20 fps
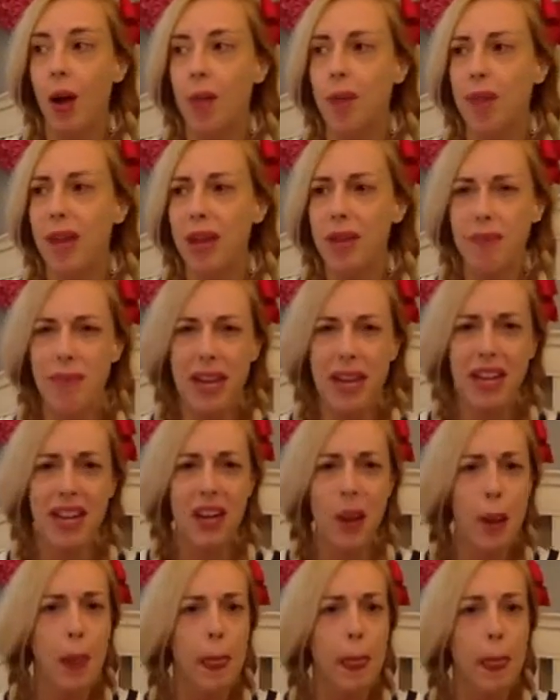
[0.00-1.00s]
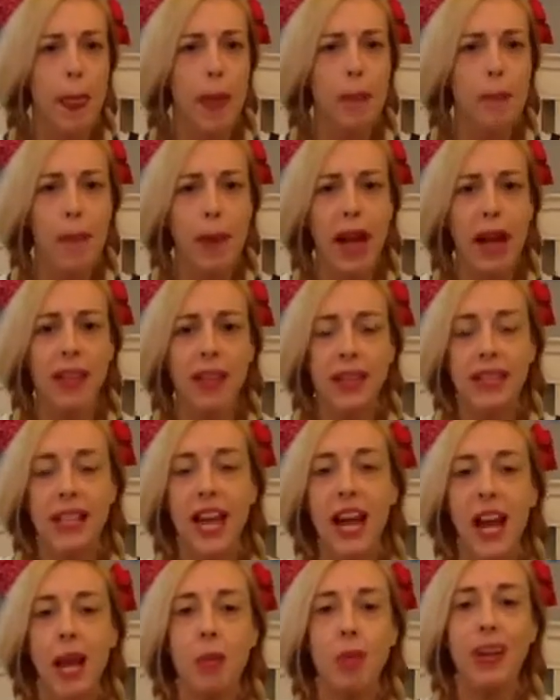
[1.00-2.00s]
And man, by the
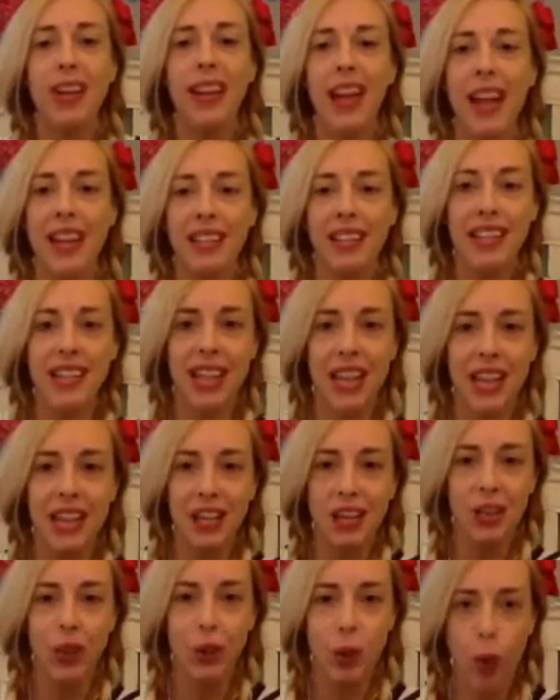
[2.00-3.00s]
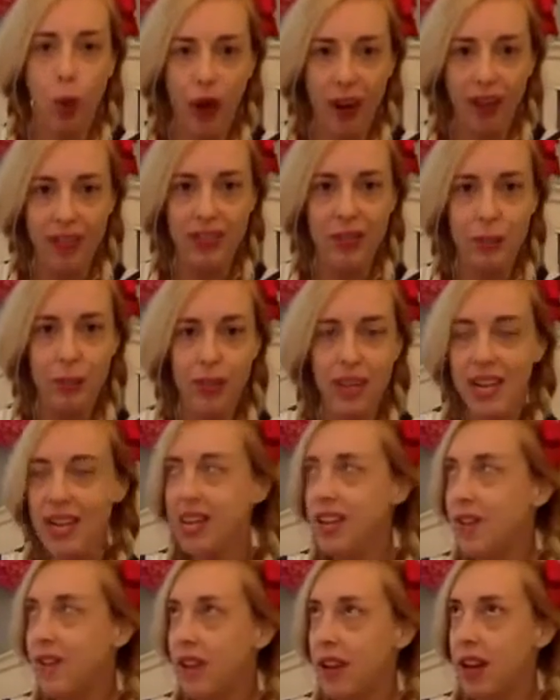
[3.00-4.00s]
time we got to the end of the course, we
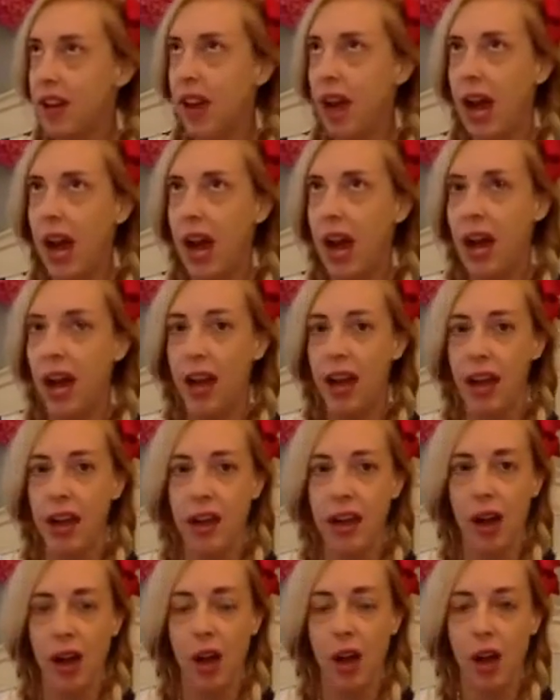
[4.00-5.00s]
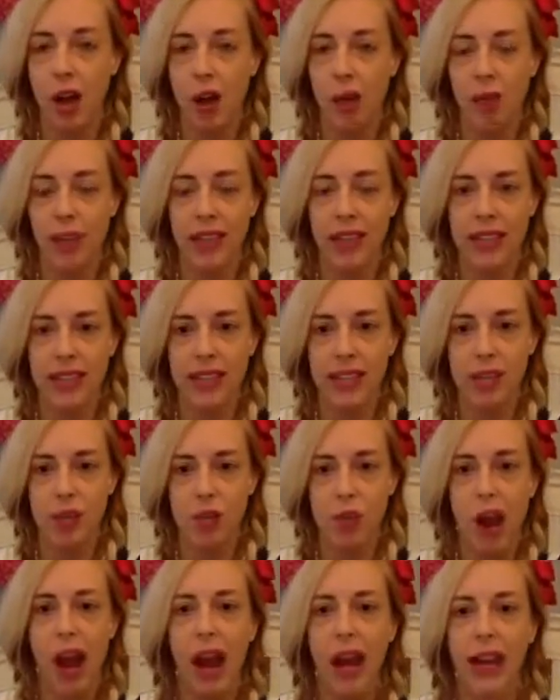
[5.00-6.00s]
even had, let's see,
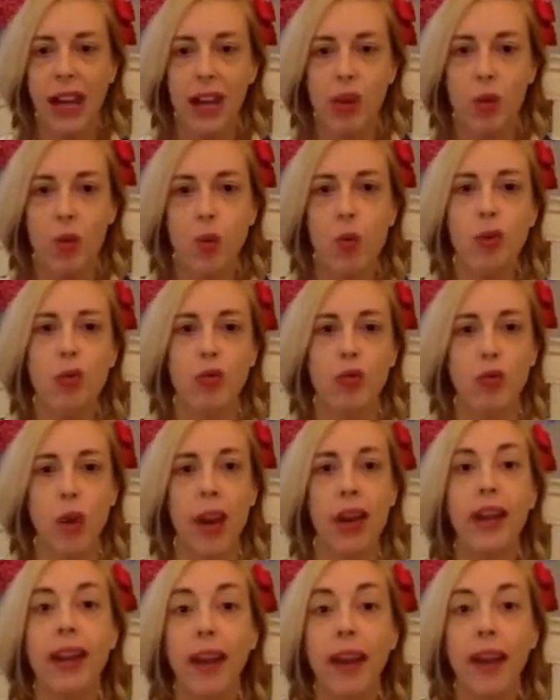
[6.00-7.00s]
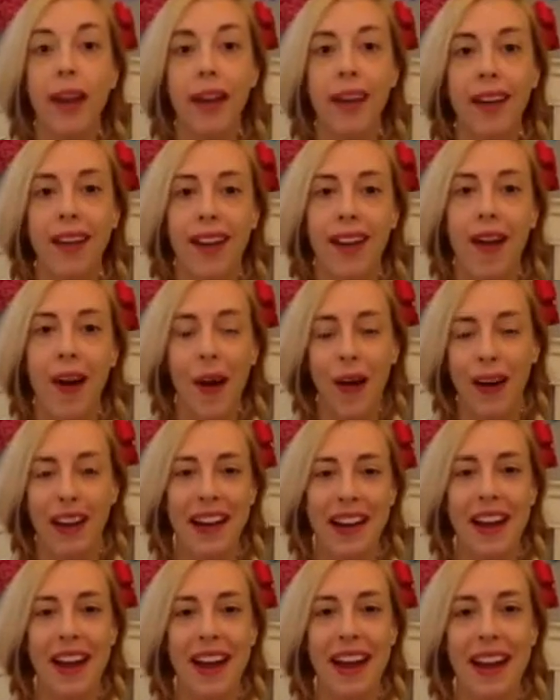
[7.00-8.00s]
Ryan, who was running it,
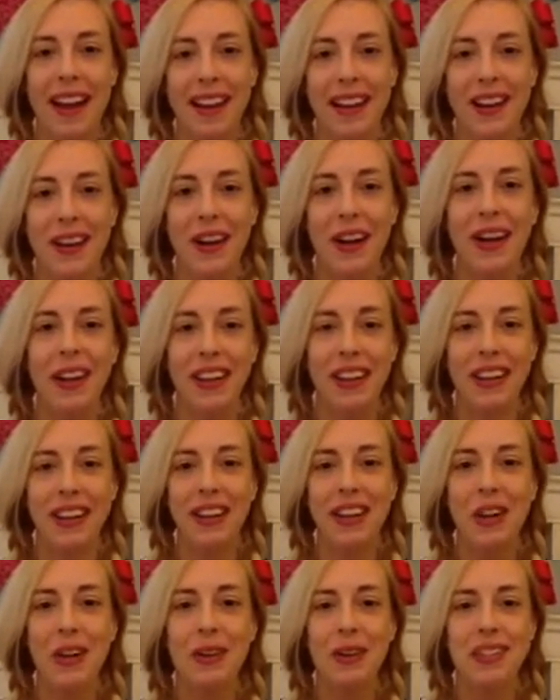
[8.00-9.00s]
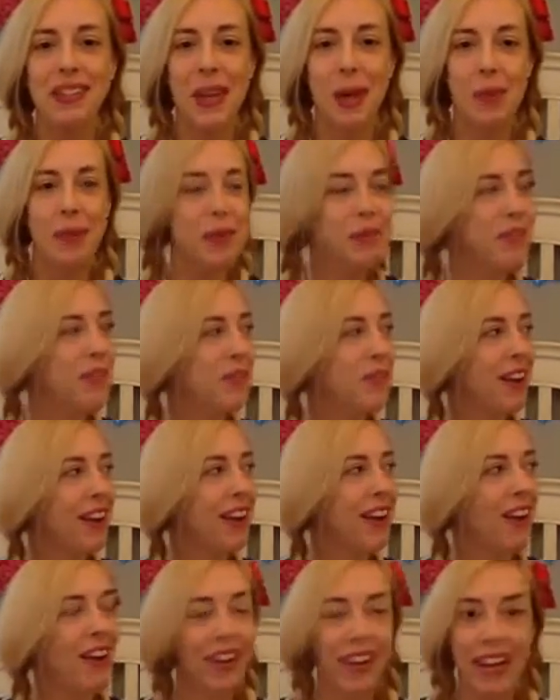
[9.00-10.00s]
already had, was helping me run
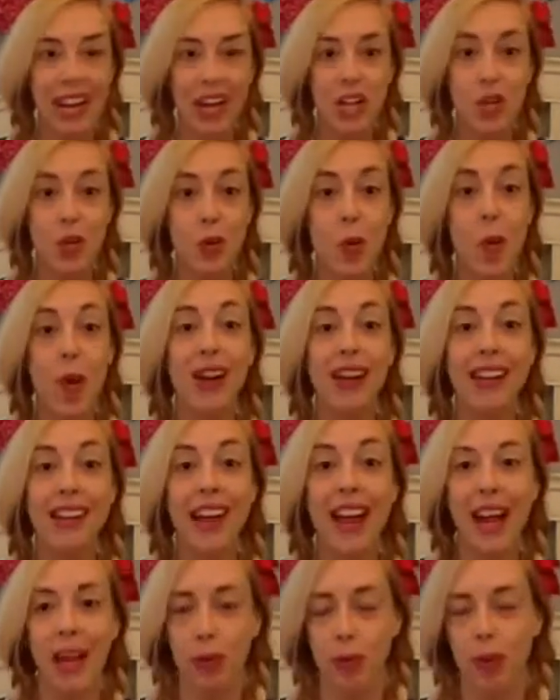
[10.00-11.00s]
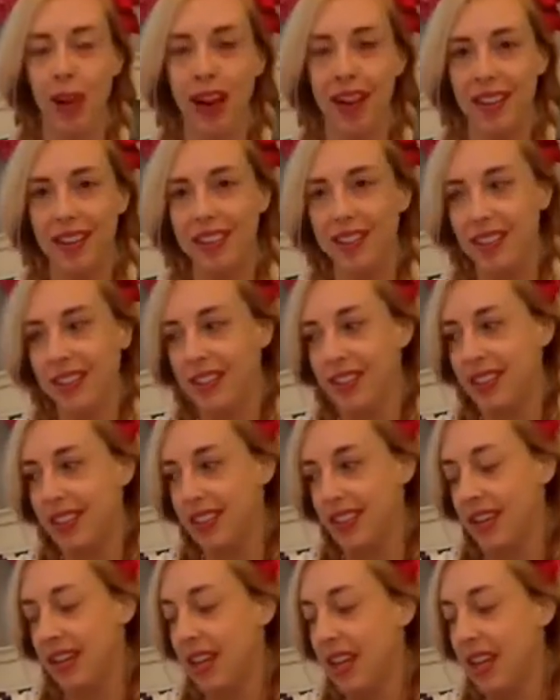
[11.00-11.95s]
it, already had 29 products listed.